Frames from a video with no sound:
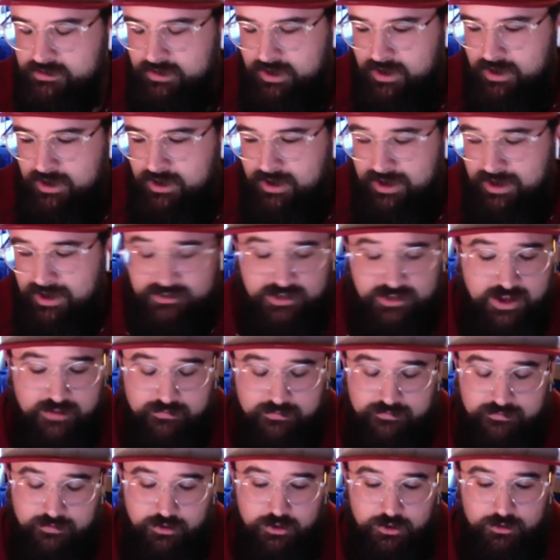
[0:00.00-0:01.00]
I shot
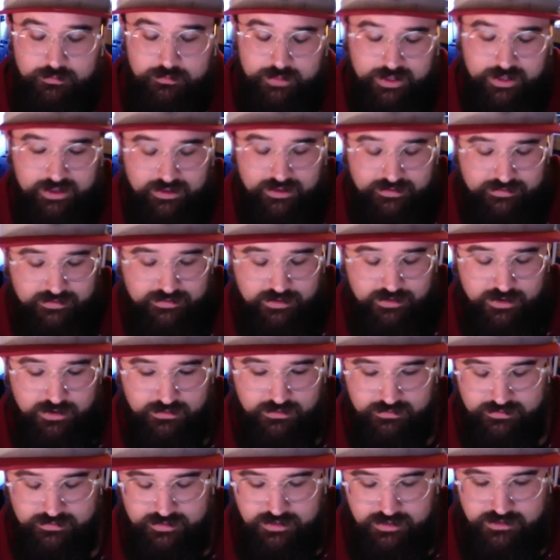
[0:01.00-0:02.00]
film because,
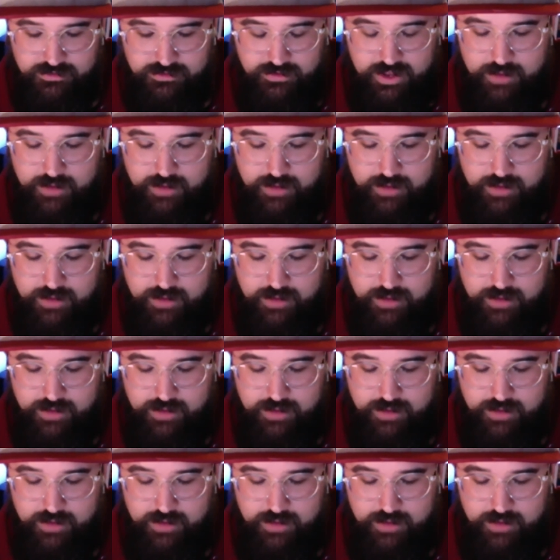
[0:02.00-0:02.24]
digital